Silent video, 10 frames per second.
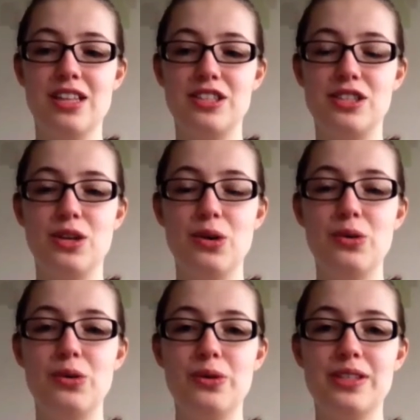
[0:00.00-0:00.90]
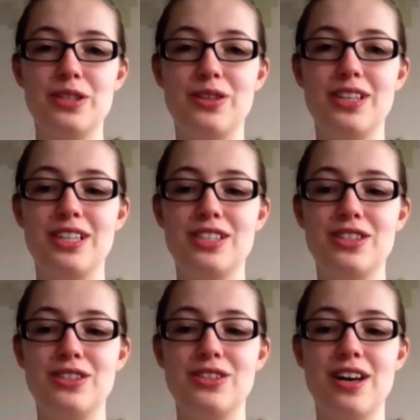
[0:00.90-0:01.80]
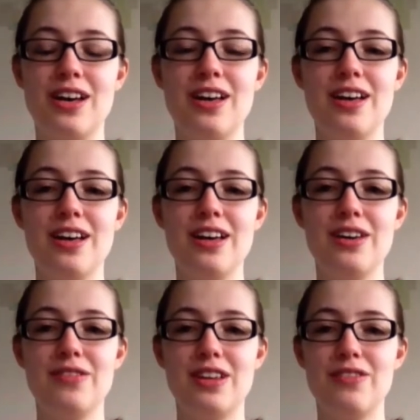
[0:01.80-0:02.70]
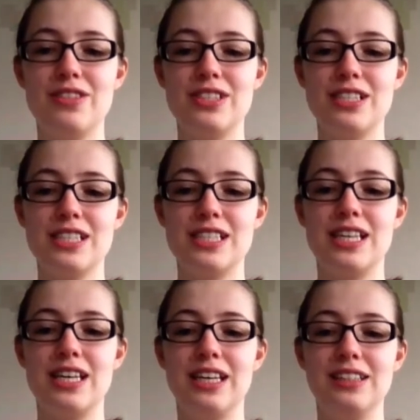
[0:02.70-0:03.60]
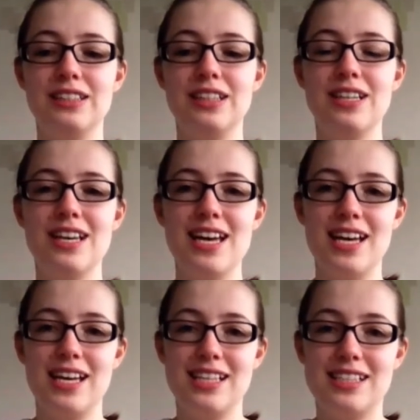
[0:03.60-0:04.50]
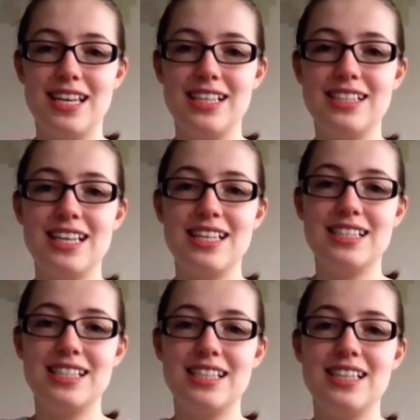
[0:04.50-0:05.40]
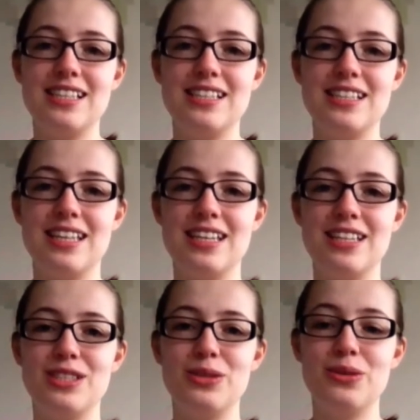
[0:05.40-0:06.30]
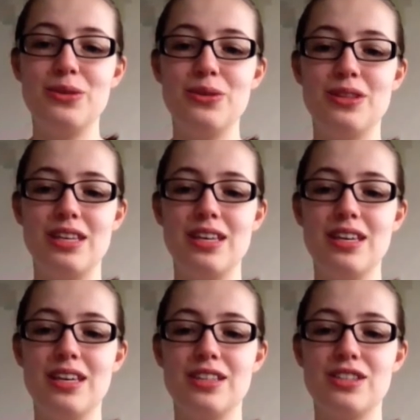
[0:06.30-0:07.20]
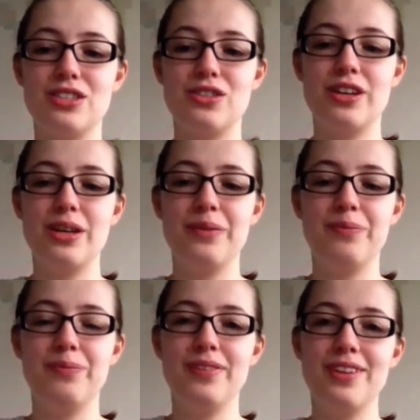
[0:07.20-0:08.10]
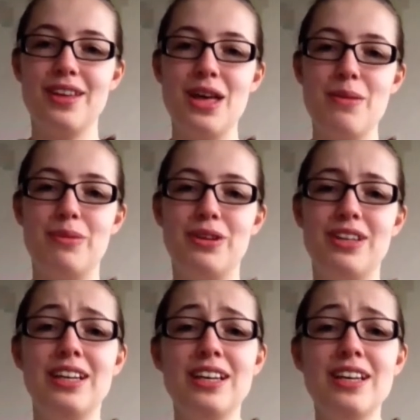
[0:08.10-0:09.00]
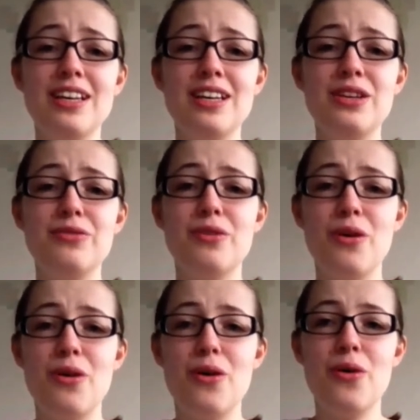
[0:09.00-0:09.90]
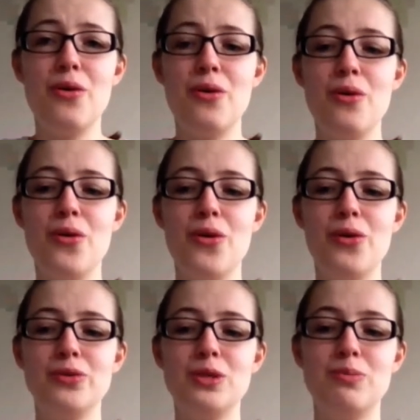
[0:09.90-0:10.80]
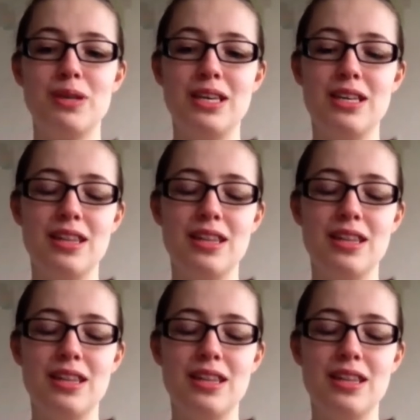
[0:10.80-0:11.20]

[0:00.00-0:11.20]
The slowest creature I've ever seen takes laziness to the extreme, but it evolved to be